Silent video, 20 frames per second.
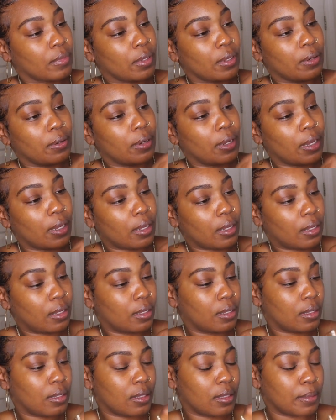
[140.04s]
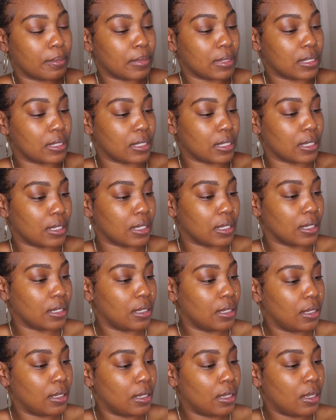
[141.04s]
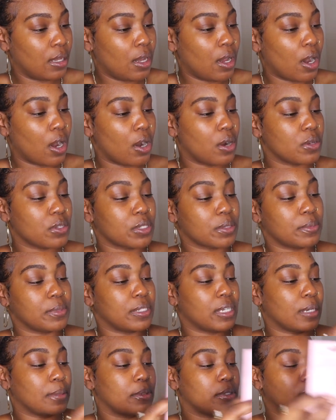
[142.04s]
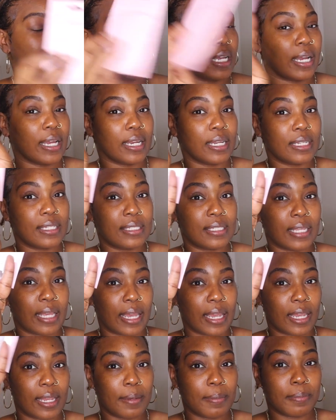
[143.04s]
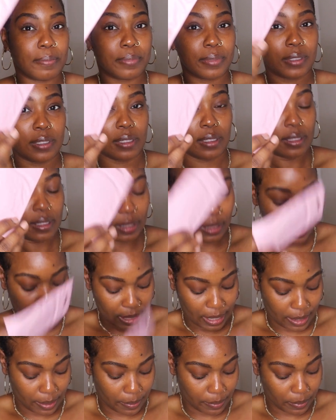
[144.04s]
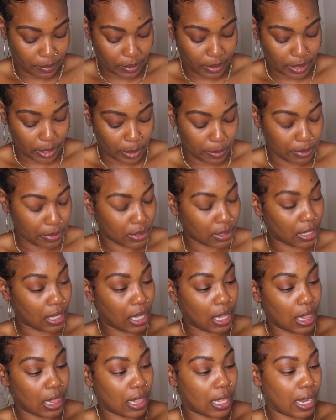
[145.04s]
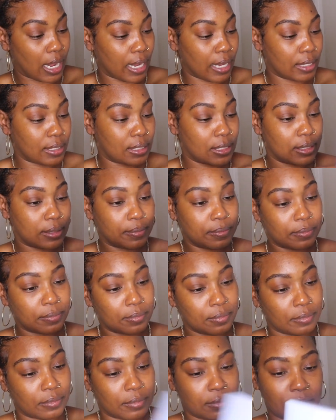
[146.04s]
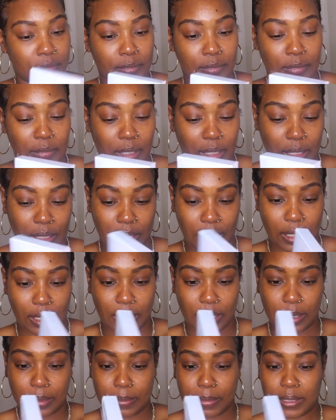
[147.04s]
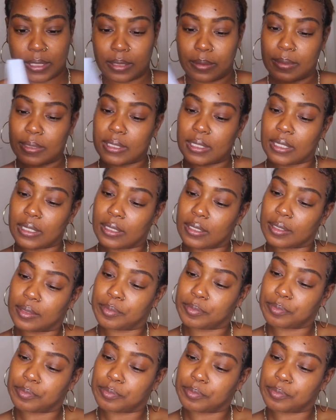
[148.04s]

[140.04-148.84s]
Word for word: Okay, let me see. Oh, some double-sided tape. That helps a lot. And then, let me see, what's this?